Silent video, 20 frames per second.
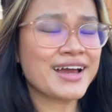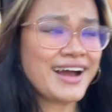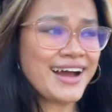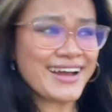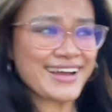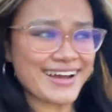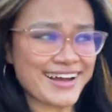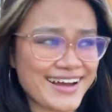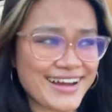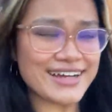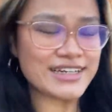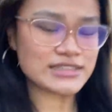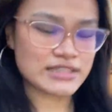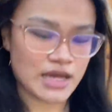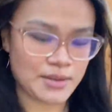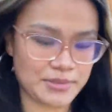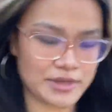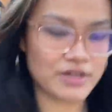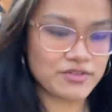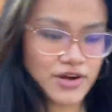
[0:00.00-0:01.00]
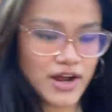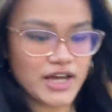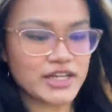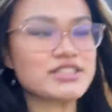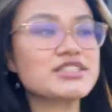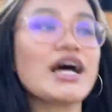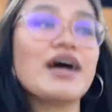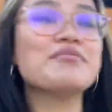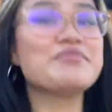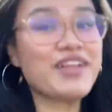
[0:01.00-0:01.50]
Hi guys, I'm in a
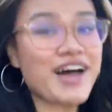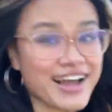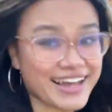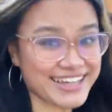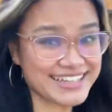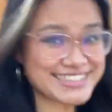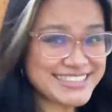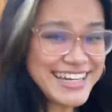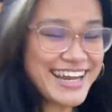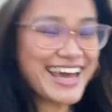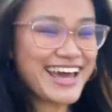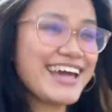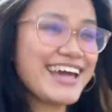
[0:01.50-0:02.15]
rush. I'm vlogging today,